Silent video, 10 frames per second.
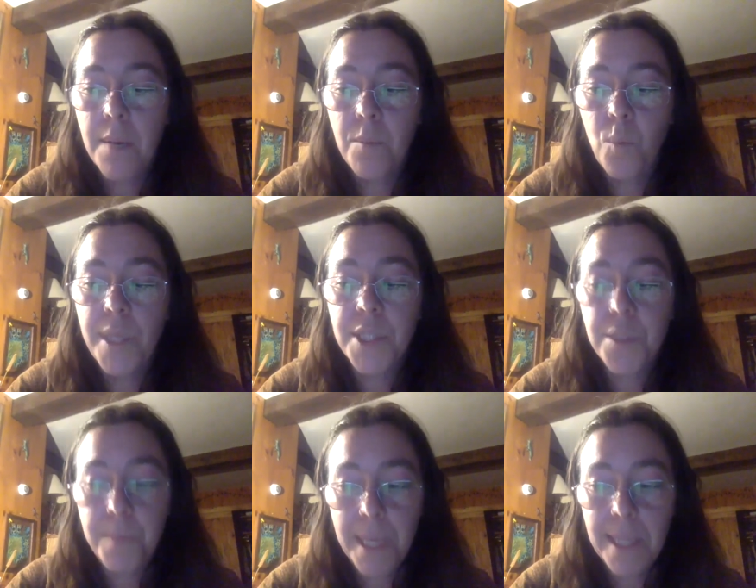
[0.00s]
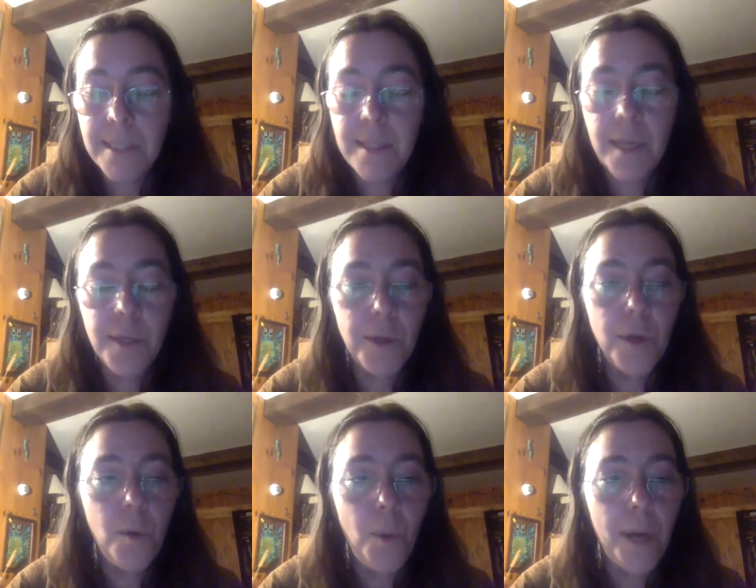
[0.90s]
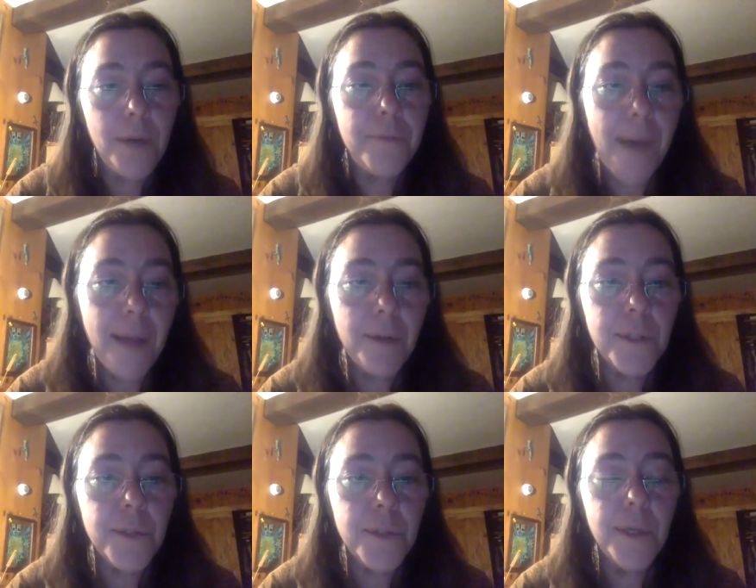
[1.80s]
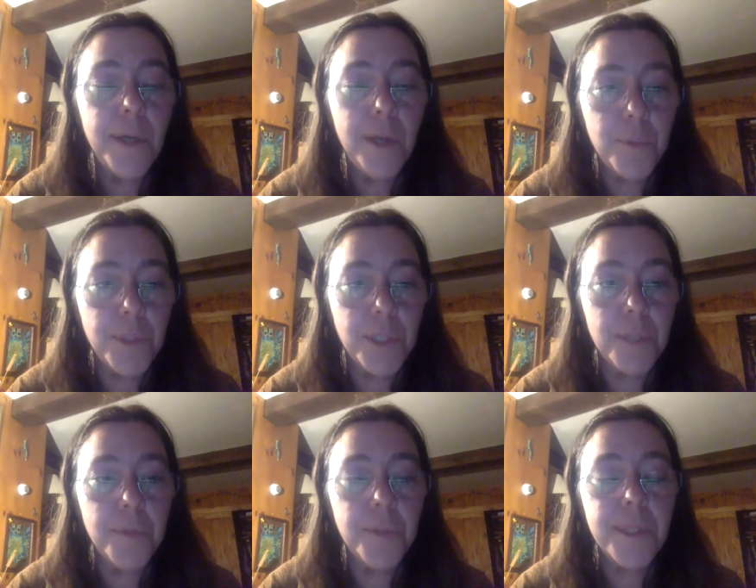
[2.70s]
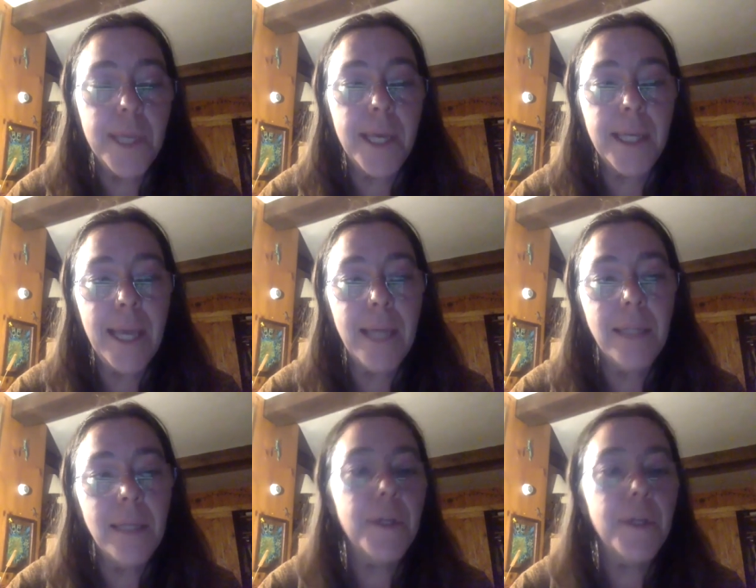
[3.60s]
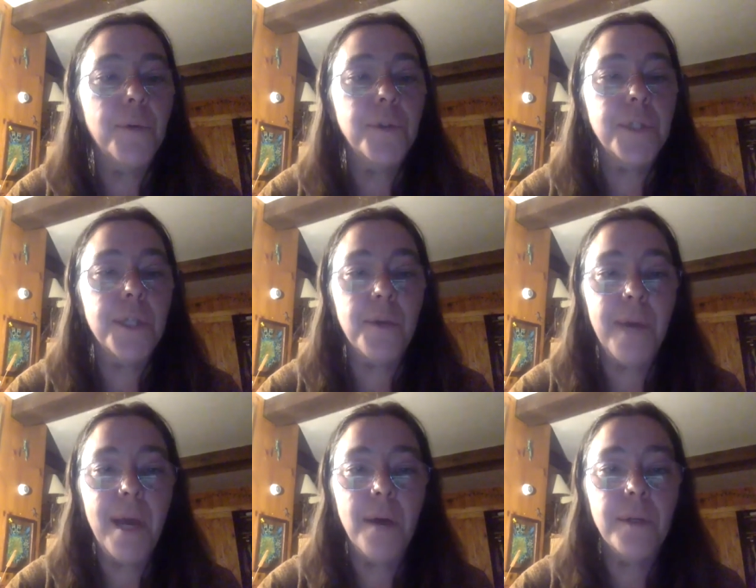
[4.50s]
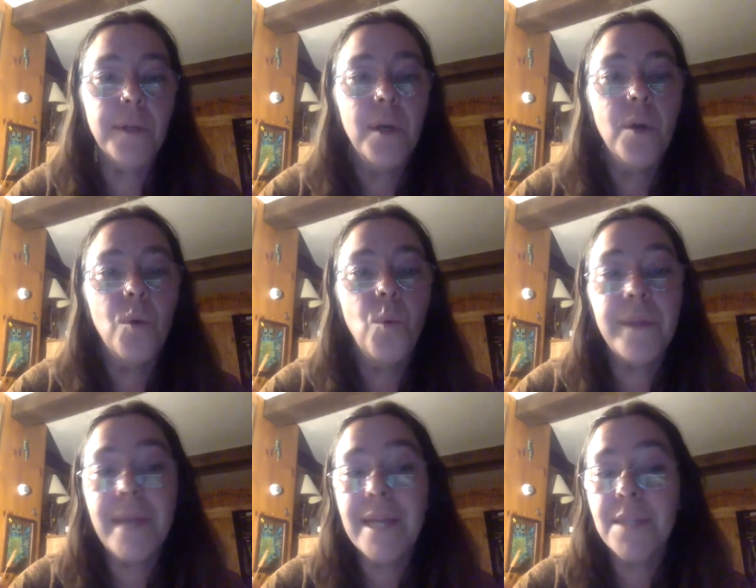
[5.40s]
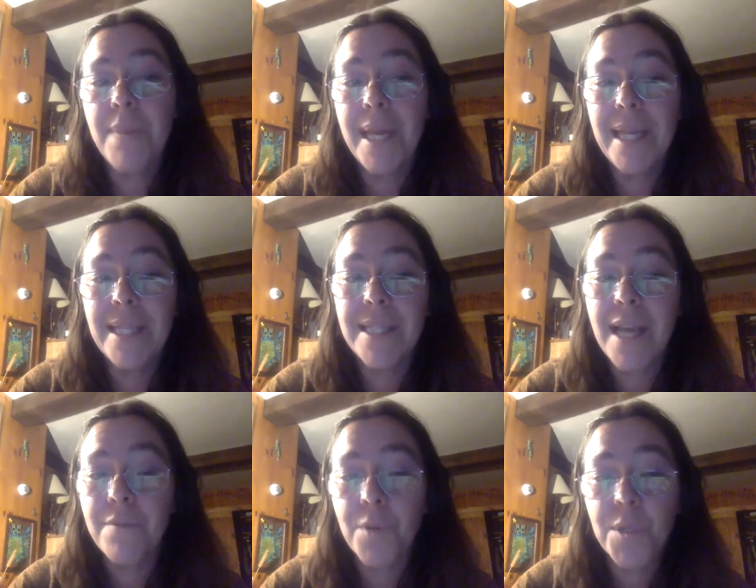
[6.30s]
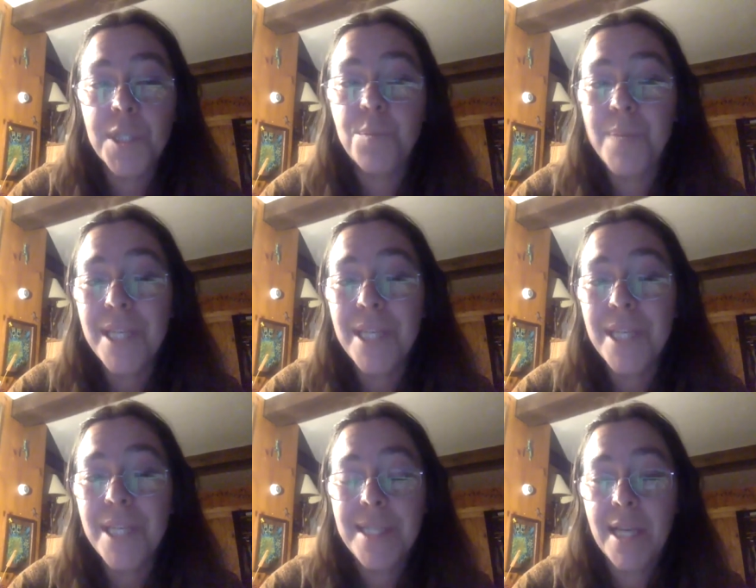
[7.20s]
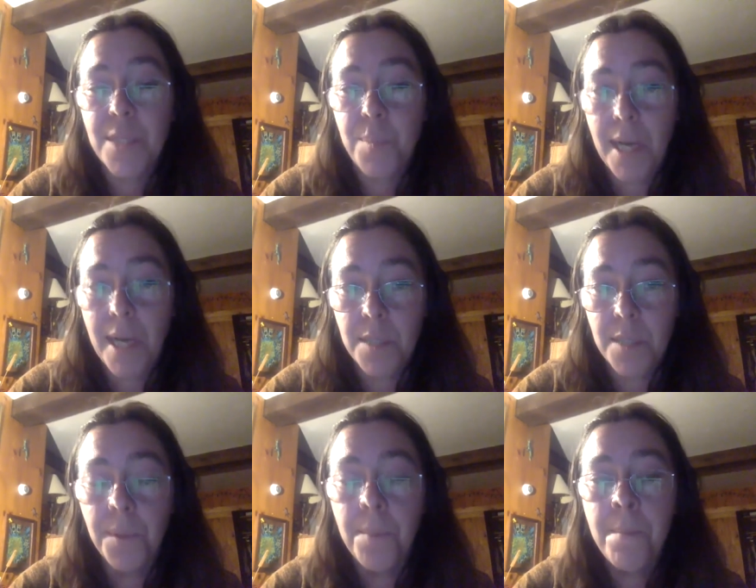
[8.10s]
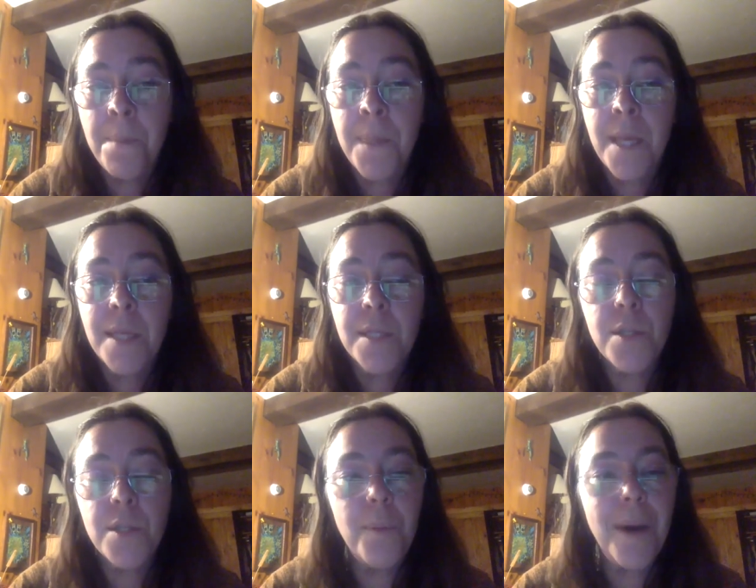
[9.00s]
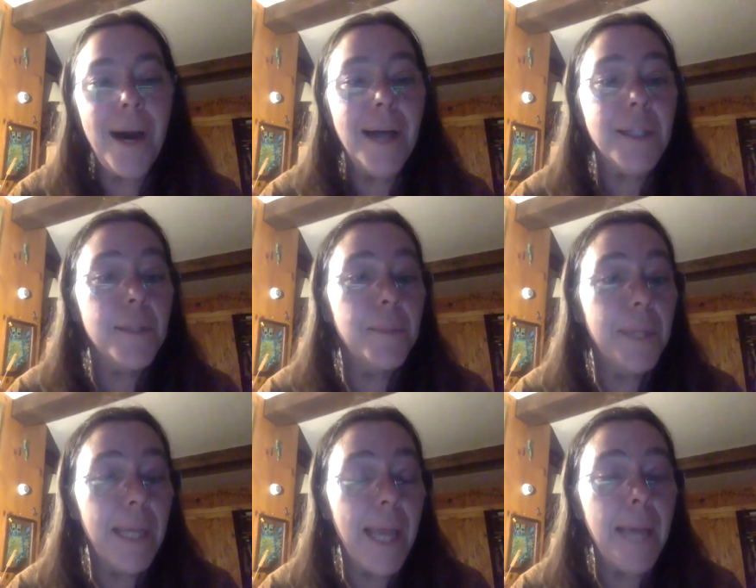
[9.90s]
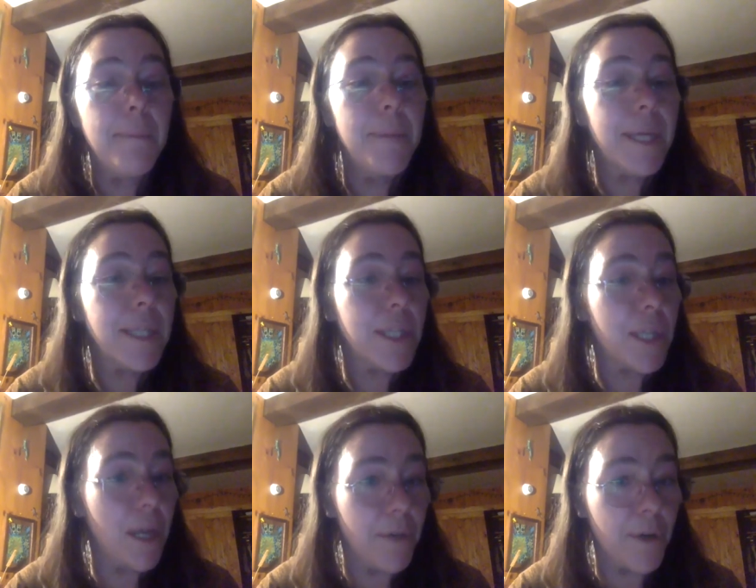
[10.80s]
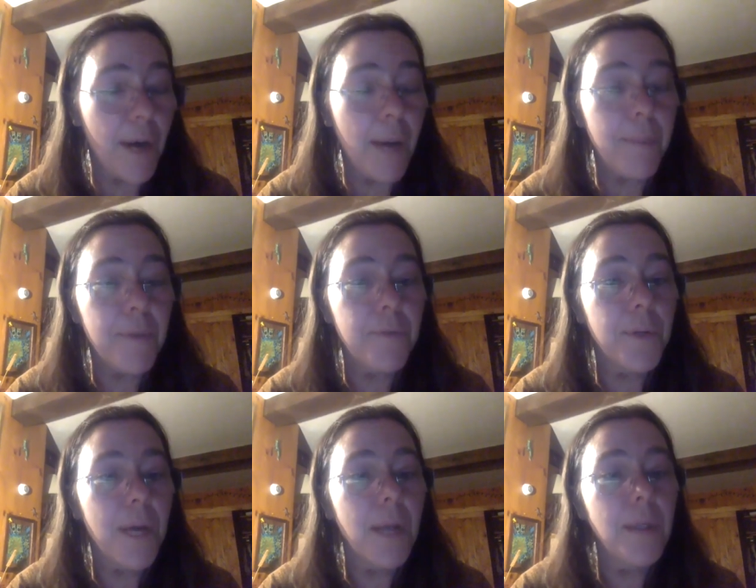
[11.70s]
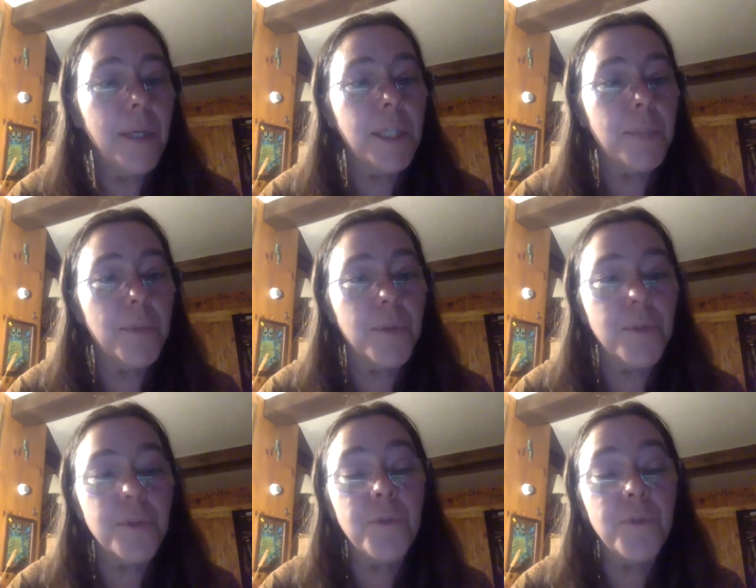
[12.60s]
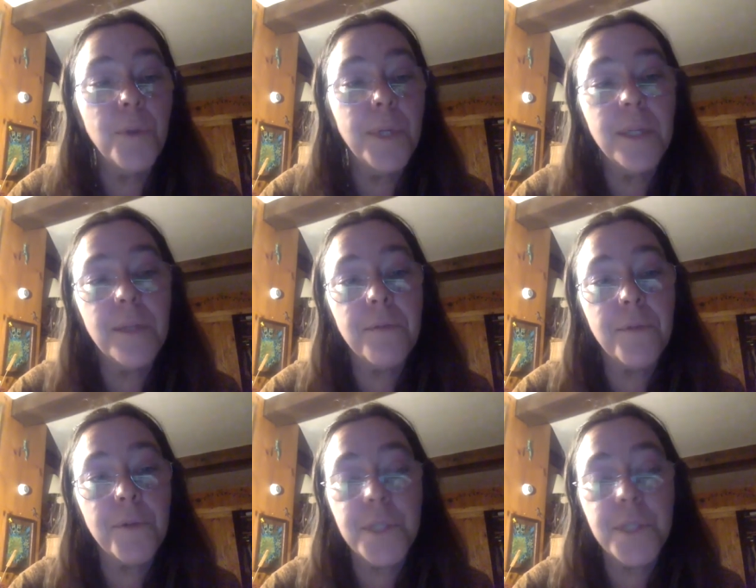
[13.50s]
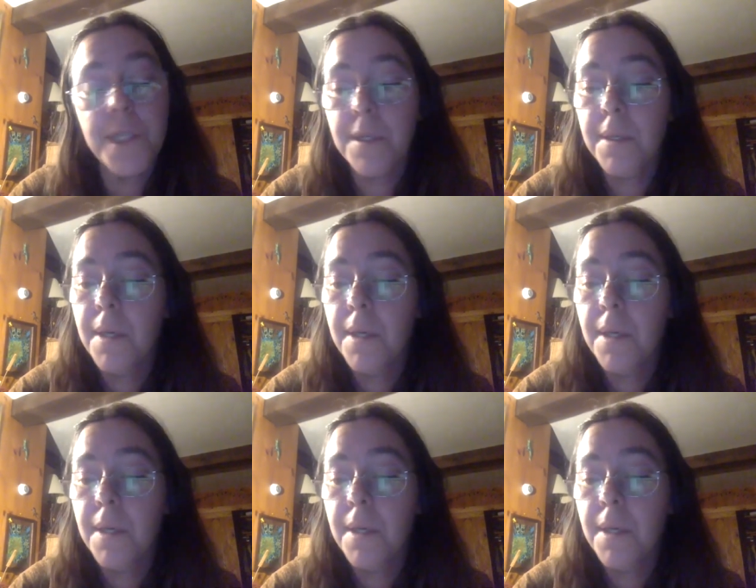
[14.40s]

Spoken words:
which means that you're going to want to follow the soil health principles and get living roots in the ground with as many diverse species as possible. So possibly a mixed cover crop if you're not looking to produce food in the first year.